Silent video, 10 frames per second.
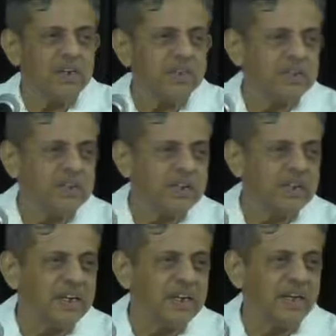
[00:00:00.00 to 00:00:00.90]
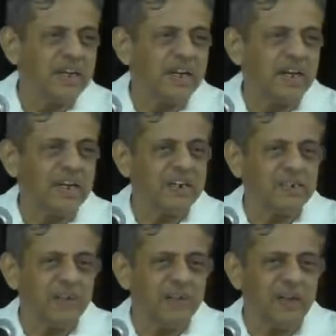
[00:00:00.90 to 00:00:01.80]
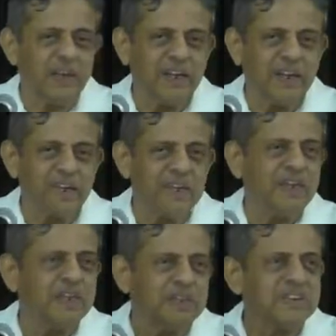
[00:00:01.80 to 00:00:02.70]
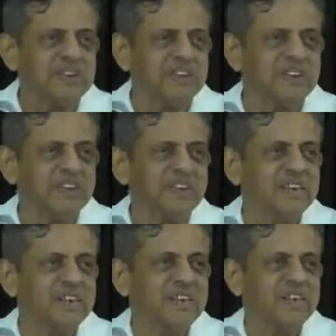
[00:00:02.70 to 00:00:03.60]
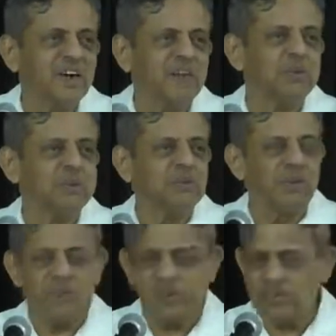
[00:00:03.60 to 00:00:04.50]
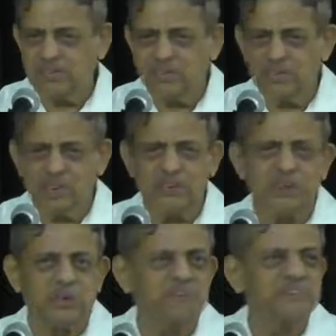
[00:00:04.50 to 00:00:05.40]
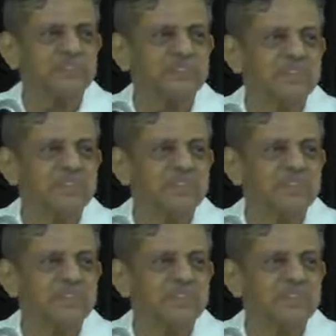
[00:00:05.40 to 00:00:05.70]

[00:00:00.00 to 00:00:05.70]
and you sit here and you weigh and then give this thing. How much you want to give? Charge it reverse.